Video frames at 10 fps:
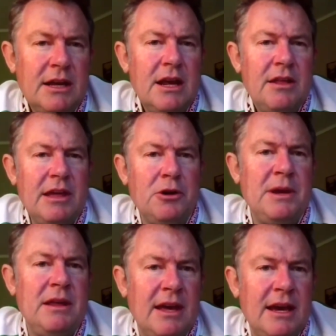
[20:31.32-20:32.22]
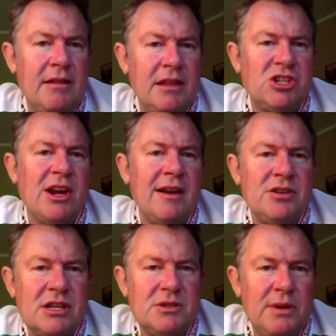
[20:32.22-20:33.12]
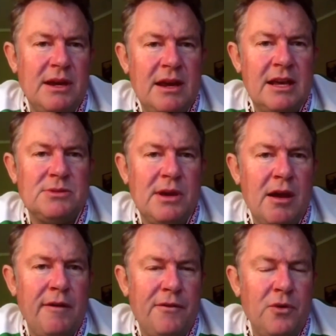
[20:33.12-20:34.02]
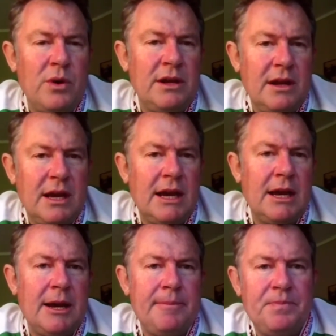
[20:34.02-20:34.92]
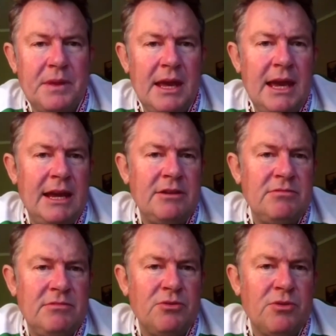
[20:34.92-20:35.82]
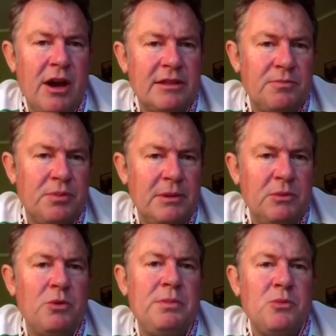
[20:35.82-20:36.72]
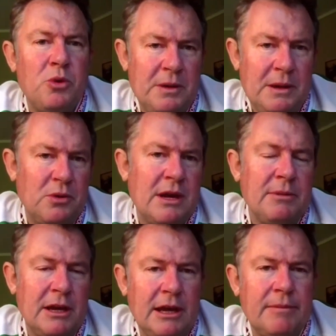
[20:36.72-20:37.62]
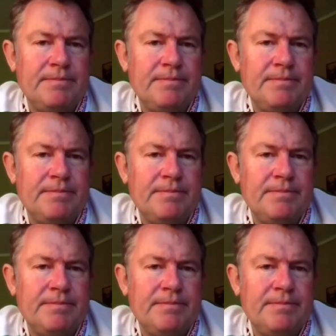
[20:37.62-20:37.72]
that'll be the challenge as we go forward. And you're right, there probably will be more people coming in.